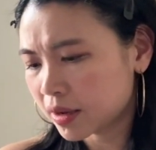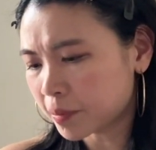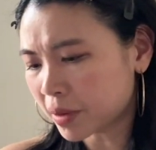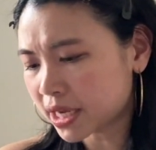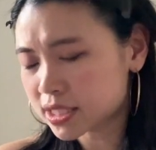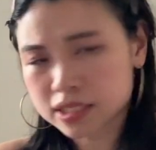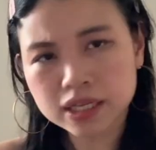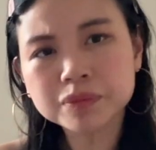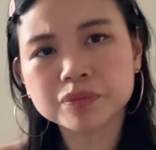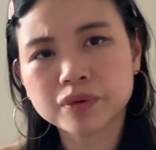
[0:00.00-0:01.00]
My
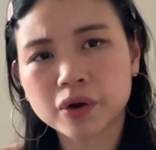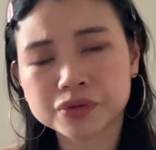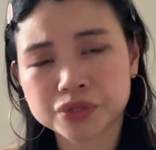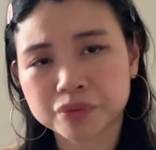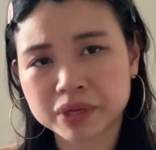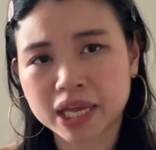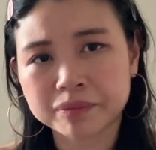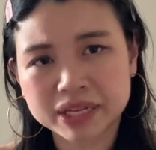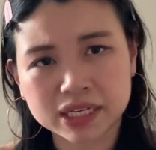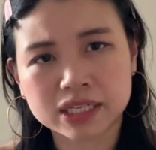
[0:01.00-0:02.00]
sleep also
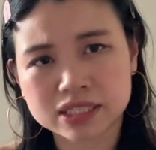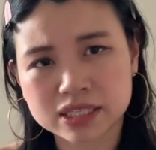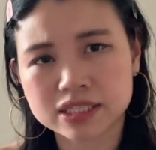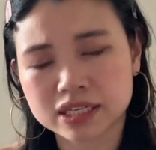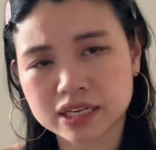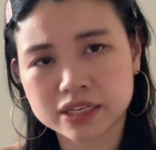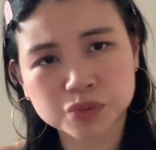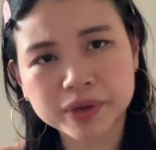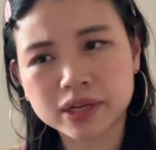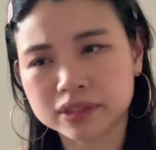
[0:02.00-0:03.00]
became inconsistent as
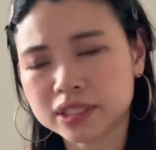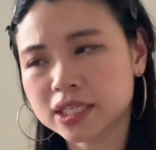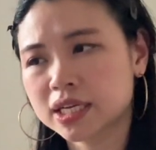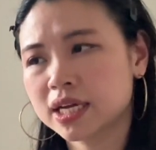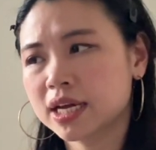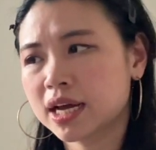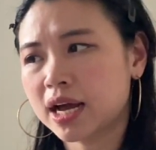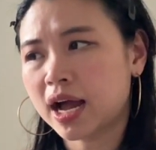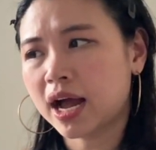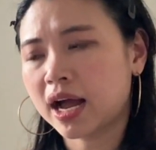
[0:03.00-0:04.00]
well.
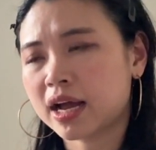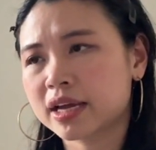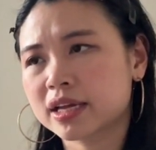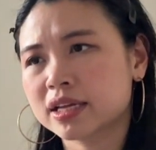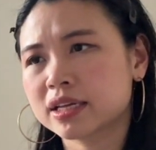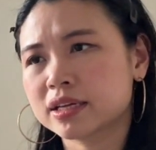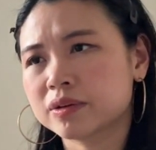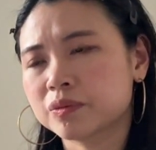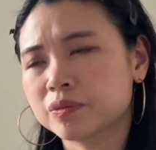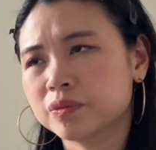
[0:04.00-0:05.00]

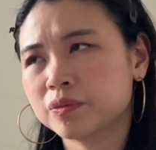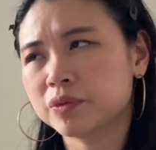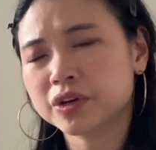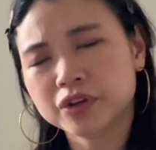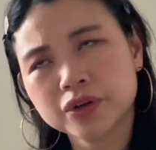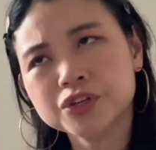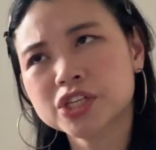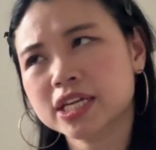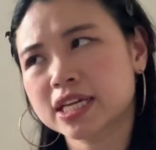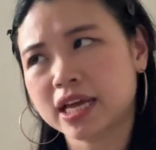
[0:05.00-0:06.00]
I would
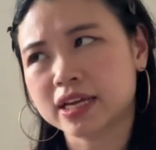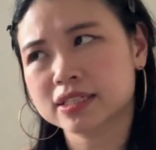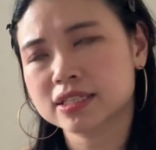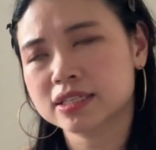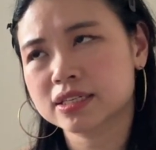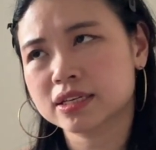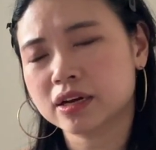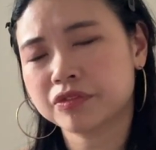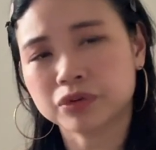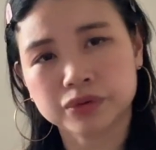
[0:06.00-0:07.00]
usually get
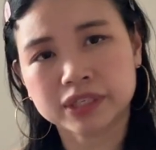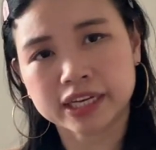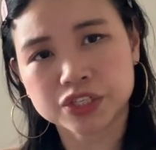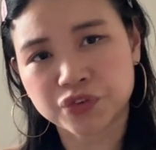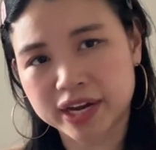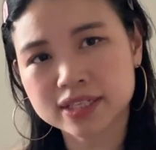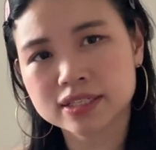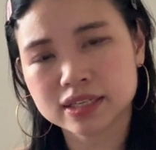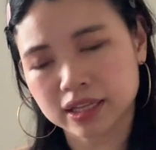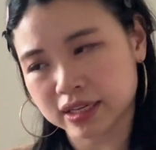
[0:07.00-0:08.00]
a full night's
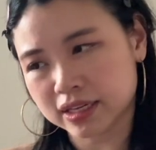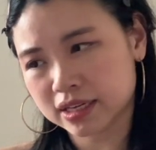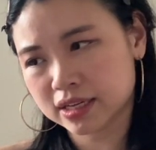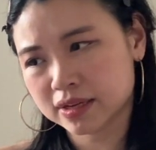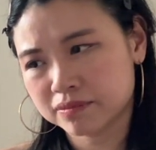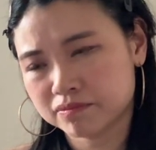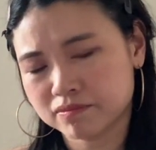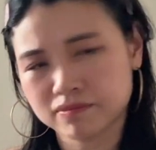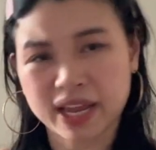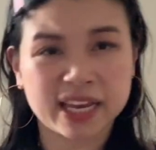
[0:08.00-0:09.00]
rest, like
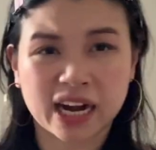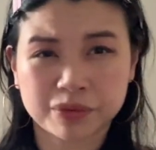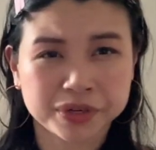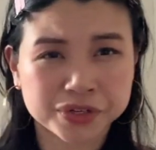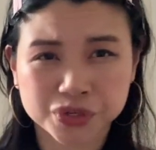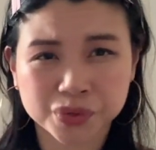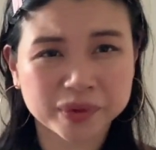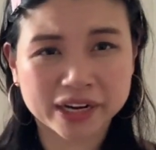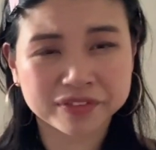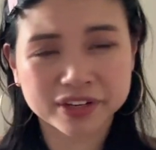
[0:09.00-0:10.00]
8 hours or
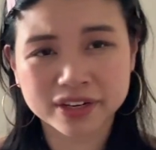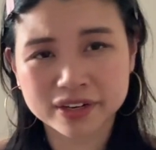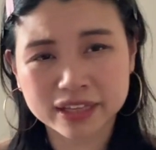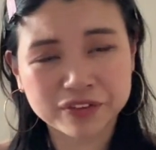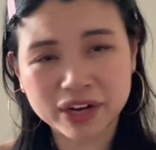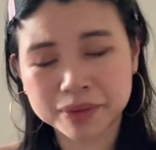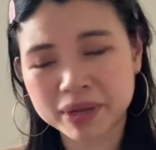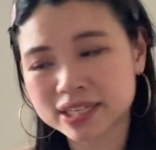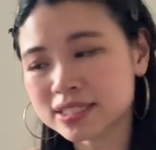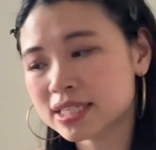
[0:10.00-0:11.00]
whatever they
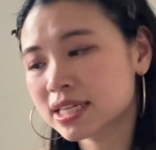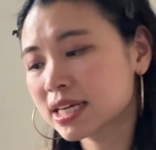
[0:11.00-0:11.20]
recommend.